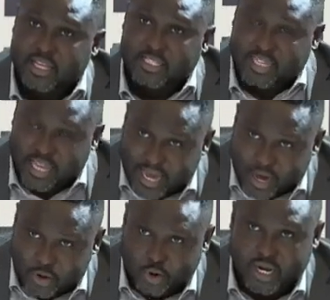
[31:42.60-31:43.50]
they
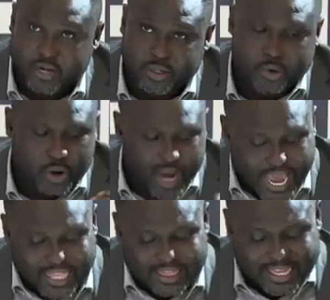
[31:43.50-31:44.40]
are wrong, or
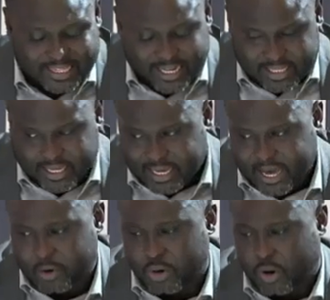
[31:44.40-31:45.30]
I think that they
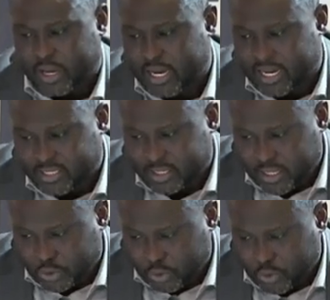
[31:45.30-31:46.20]
are wrong in this
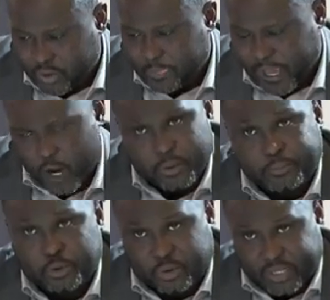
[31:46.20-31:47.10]
issue, it will be
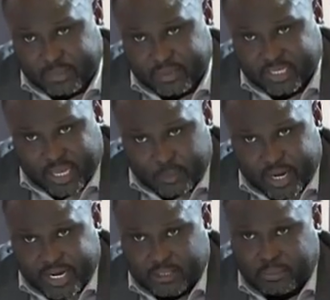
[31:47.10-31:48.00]
put to them, the same way
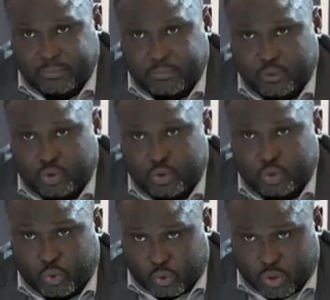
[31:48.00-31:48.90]
it has been put to
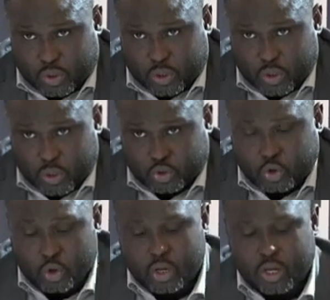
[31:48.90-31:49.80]
you.
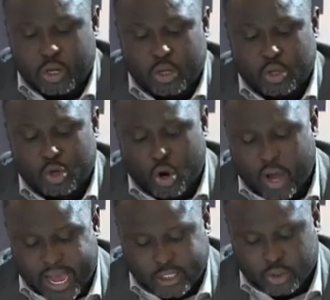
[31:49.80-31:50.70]
So your
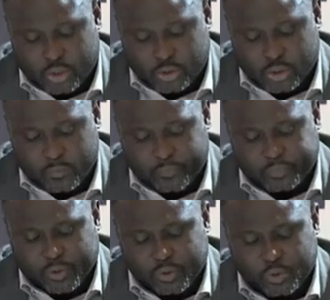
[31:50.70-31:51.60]
actions
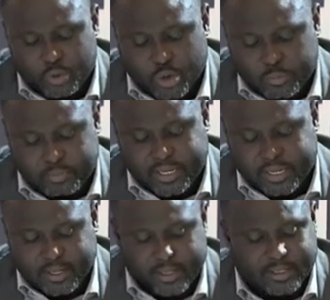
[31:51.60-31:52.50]
do not
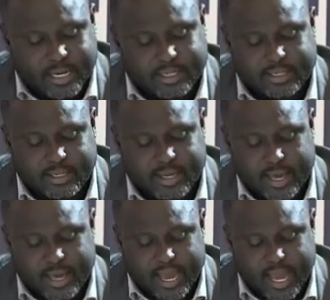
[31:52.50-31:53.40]
mean that
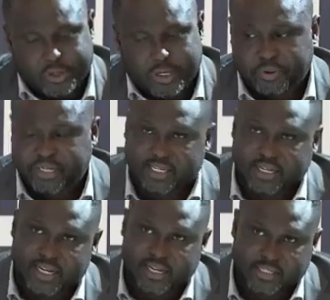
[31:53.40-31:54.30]
any other person
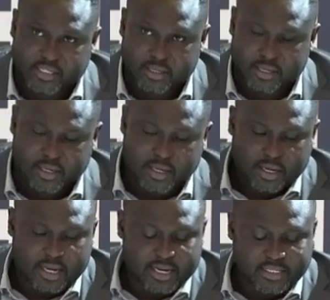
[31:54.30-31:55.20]
in this
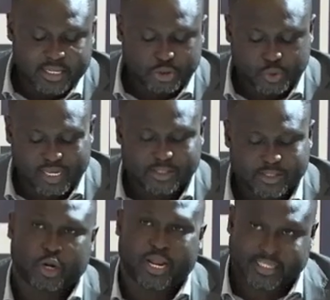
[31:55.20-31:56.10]
issue is
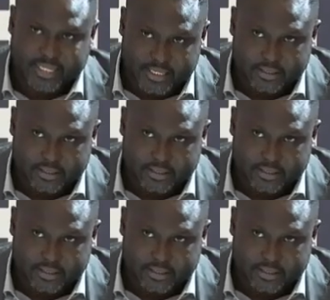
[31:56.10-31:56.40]
correct.